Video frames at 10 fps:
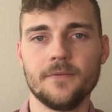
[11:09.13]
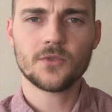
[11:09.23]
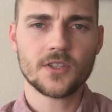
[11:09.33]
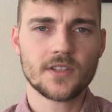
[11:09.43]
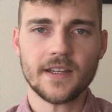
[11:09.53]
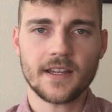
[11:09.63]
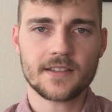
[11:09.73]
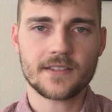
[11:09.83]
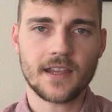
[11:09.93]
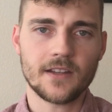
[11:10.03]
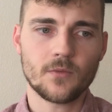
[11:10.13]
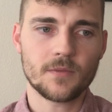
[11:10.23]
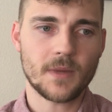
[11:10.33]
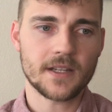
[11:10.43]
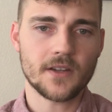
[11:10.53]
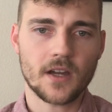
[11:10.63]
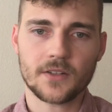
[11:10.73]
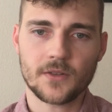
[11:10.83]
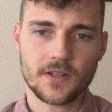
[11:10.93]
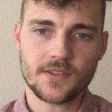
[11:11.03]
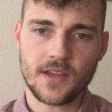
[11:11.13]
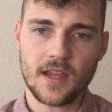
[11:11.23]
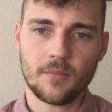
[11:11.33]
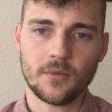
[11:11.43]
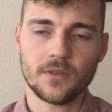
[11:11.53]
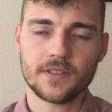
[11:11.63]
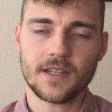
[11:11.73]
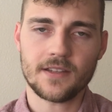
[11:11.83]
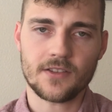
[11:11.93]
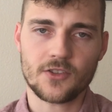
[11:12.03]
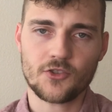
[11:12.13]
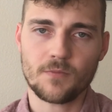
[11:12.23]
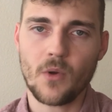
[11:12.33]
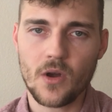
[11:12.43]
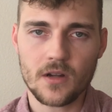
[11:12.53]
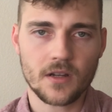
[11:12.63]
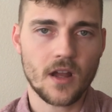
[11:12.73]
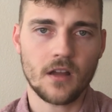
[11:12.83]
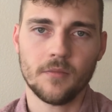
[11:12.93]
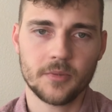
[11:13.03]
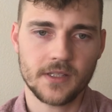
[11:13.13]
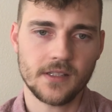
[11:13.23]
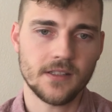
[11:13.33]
Just like I stated with my doctor example, it takes a smart, competent